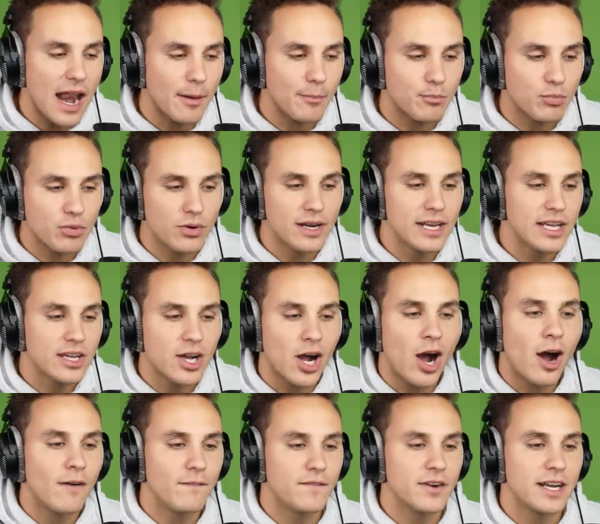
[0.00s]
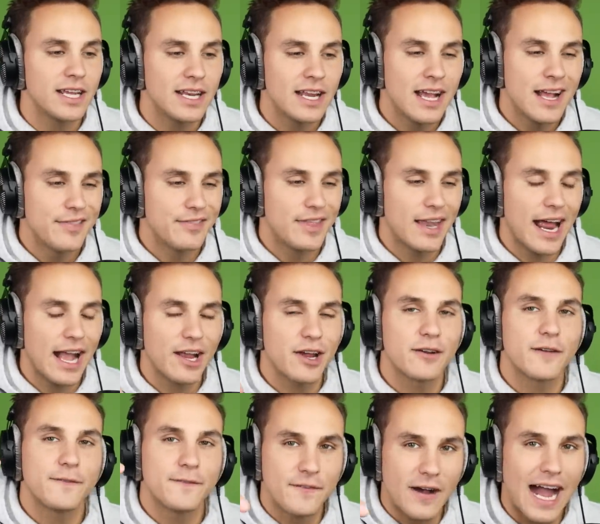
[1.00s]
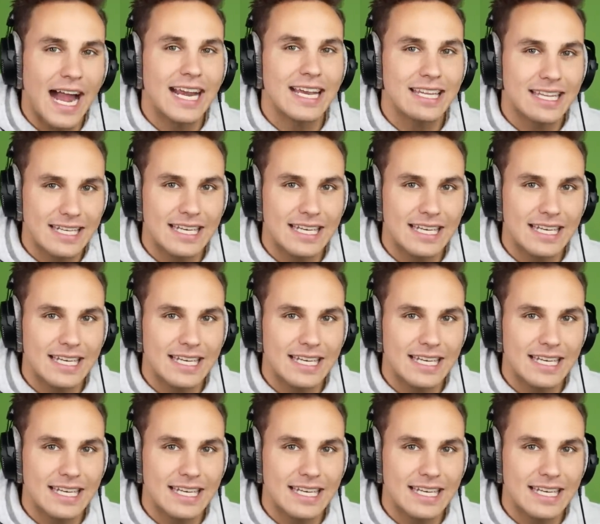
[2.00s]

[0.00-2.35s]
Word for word: I'm pretty confident that I could find